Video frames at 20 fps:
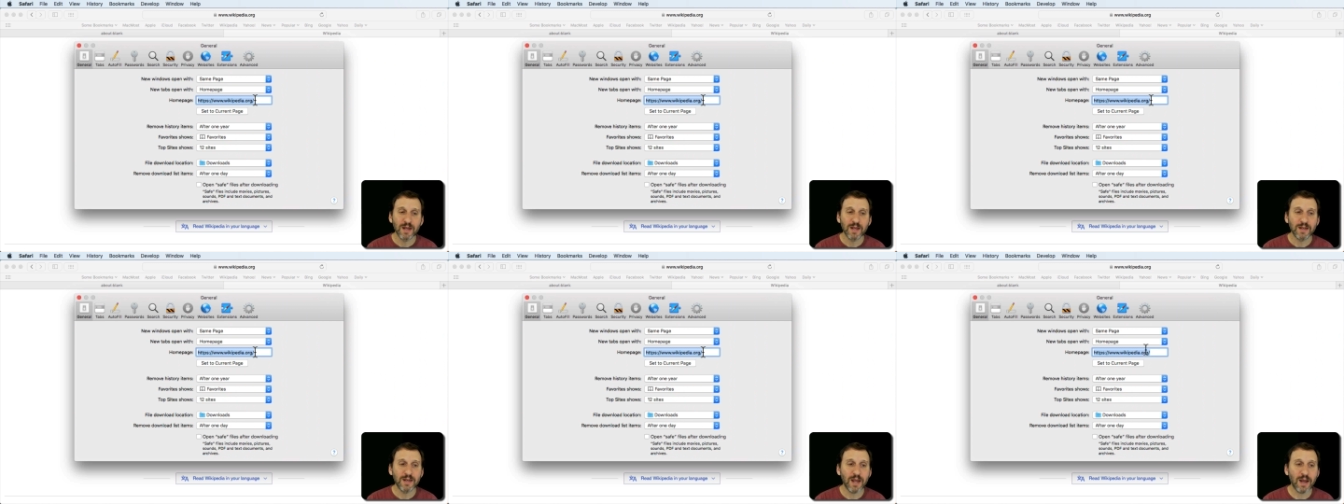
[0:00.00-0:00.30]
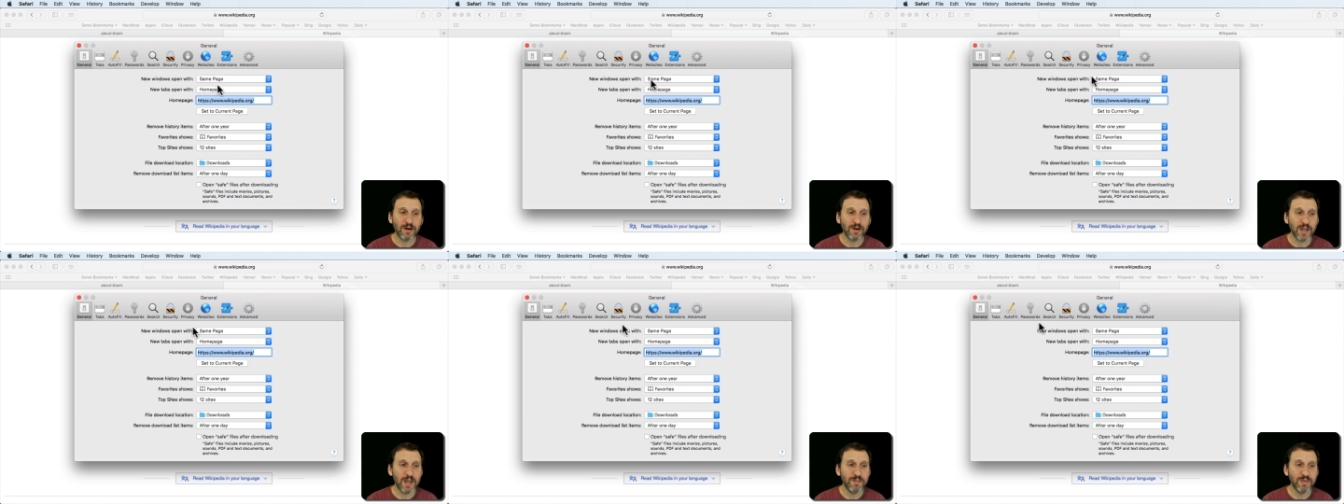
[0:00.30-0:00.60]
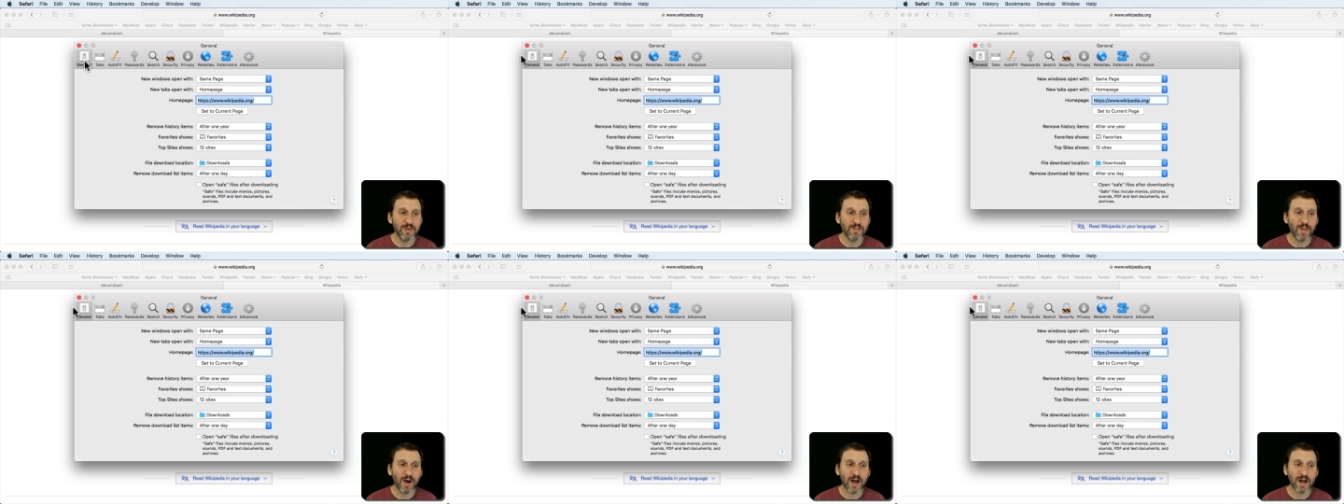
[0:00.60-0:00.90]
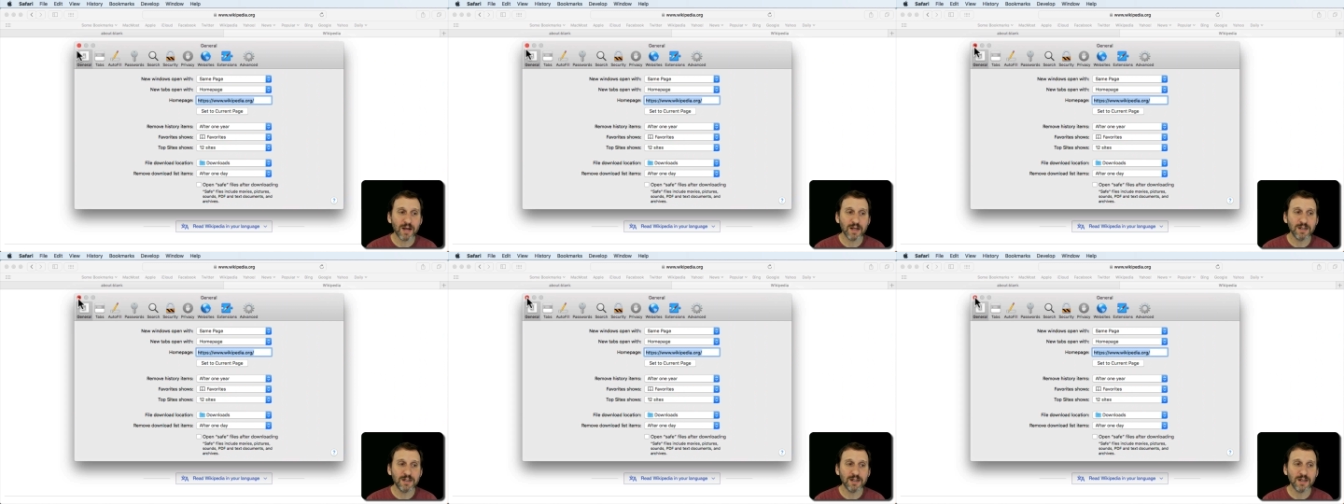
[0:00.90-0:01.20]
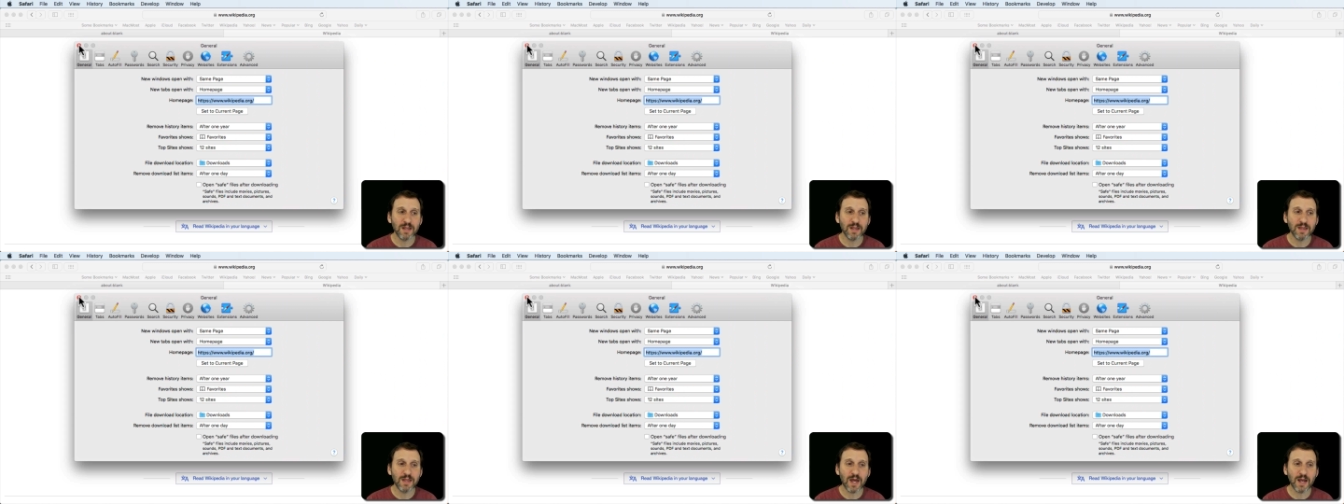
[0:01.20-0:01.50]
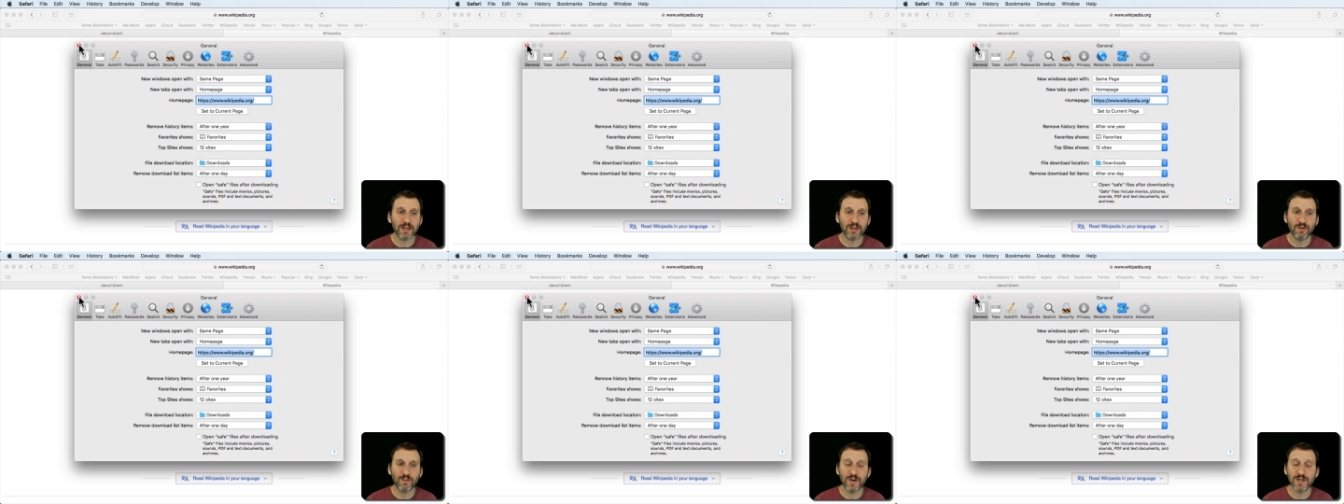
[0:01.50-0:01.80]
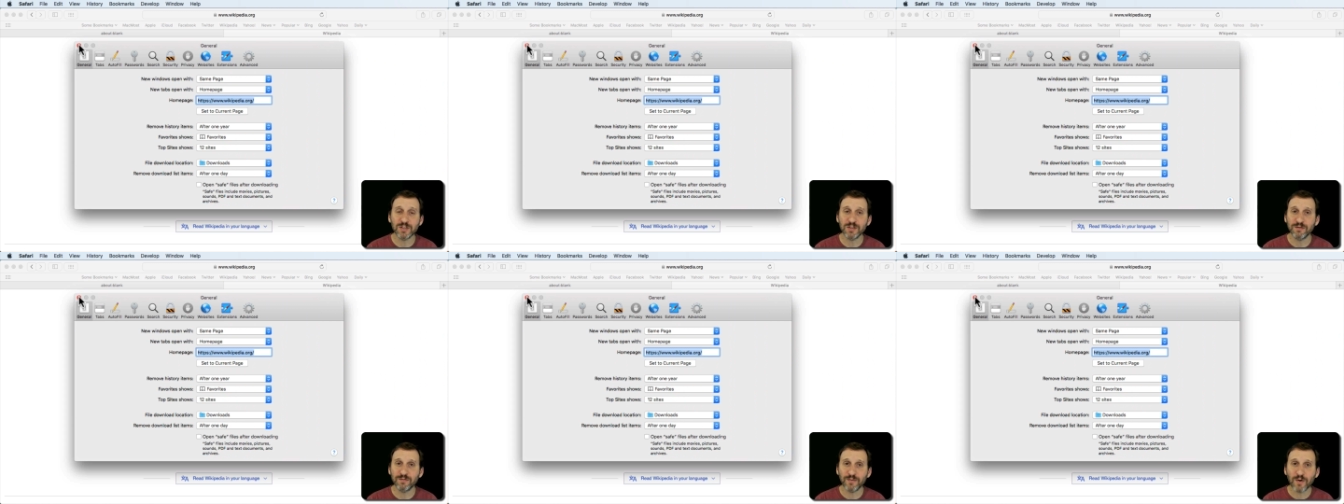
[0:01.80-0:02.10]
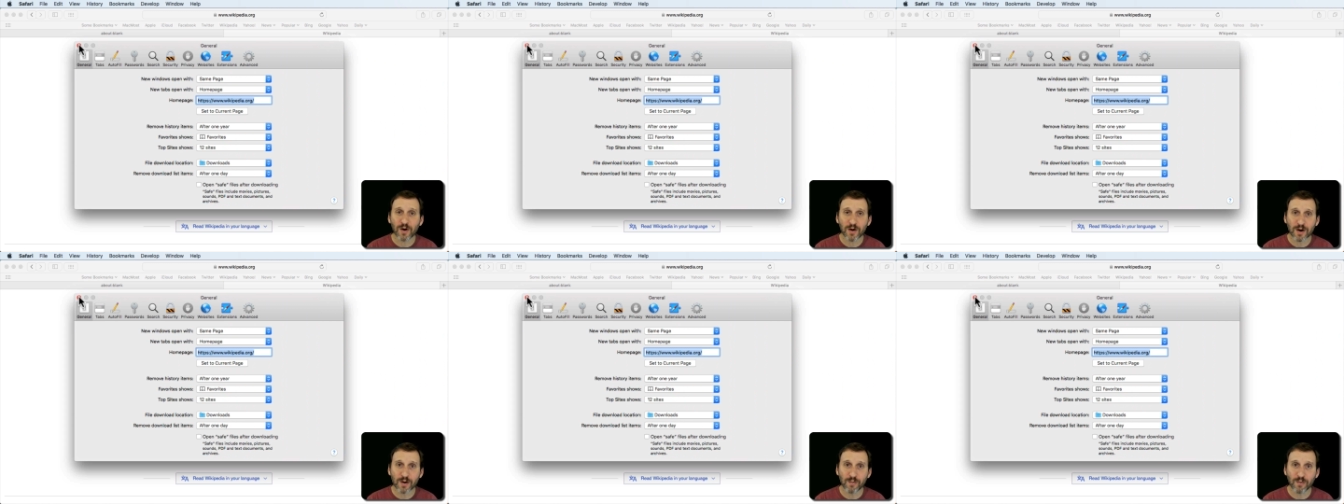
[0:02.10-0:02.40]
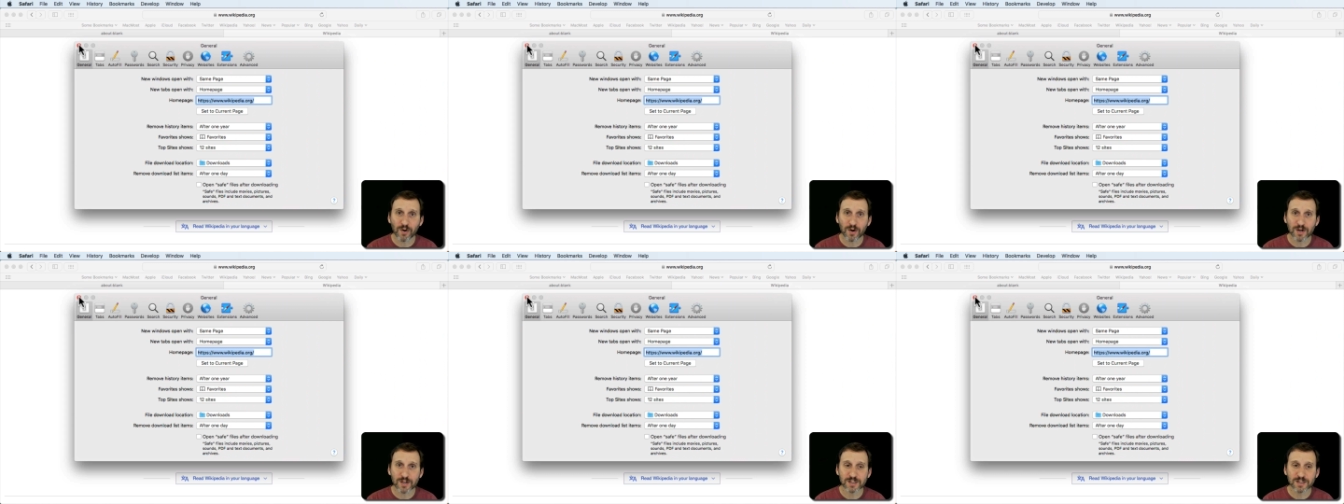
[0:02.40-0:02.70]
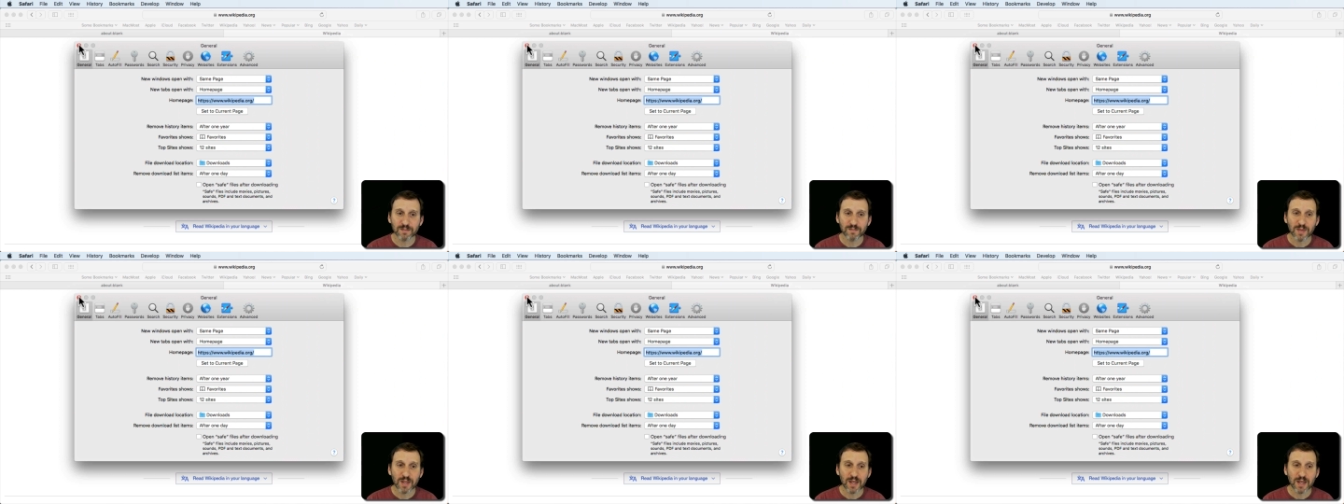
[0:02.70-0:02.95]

Now keep in mind that the way Safari works